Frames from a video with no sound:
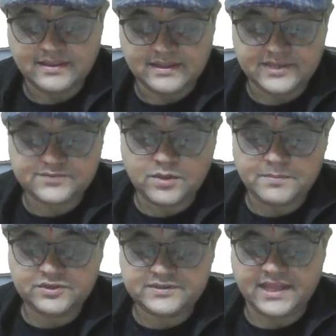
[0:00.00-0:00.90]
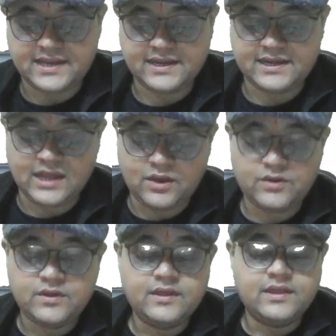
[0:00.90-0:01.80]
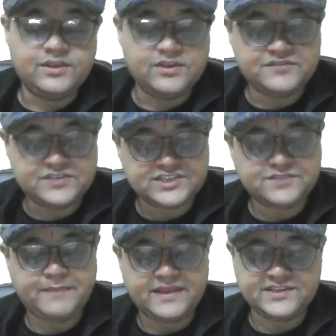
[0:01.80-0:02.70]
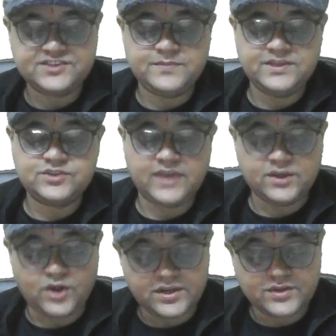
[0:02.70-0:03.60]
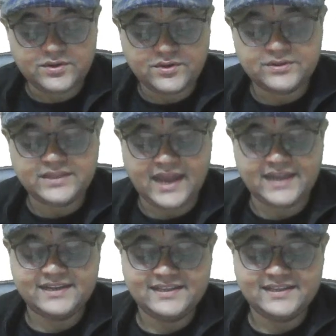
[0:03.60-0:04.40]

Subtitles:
Yes, Muhammad Azhar. Now you have just messaged me, so I got to know that